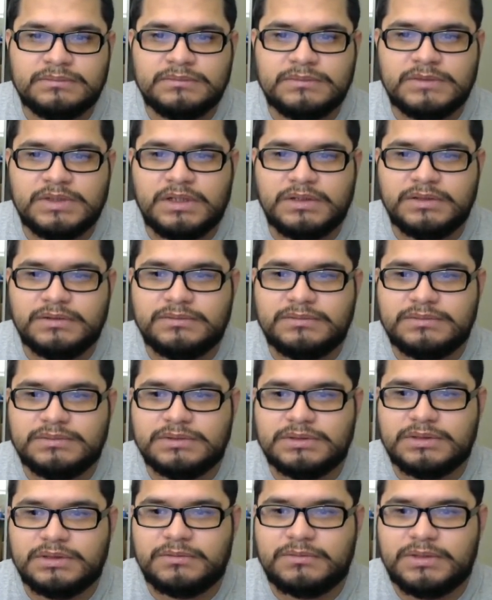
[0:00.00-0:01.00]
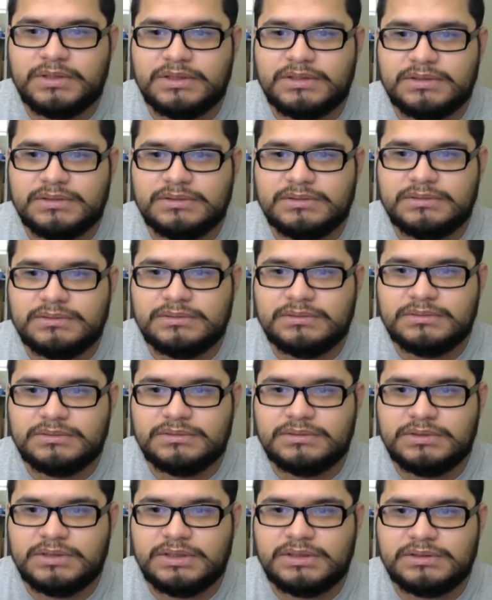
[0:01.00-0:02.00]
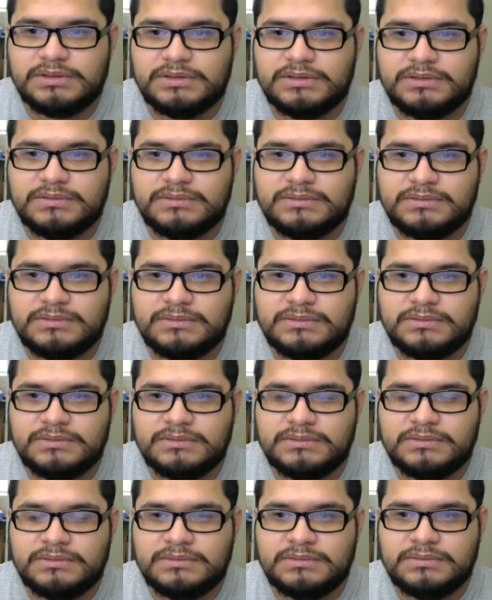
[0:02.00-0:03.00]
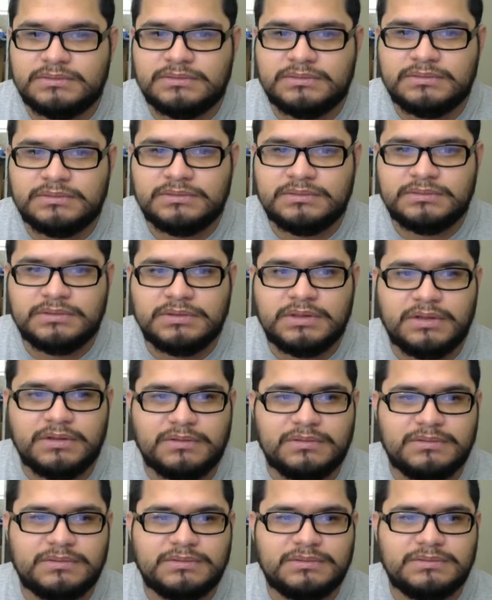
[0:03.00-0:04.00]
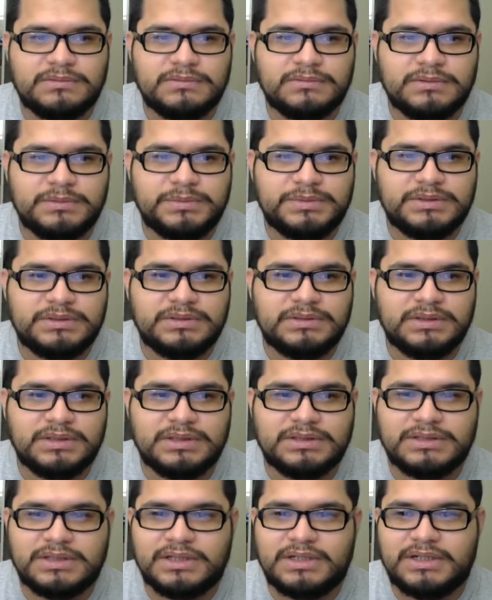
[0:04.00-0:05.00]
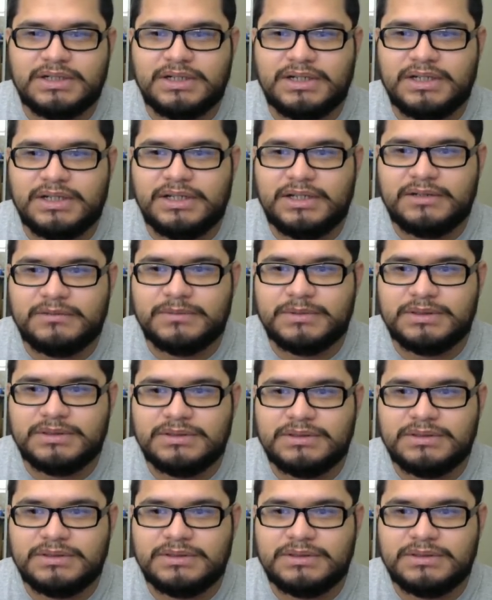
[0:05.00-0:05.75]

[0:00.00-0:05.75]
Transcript: Hello, did it work? Yes, no? Oh, whoops, I guess I gotta highlight them all.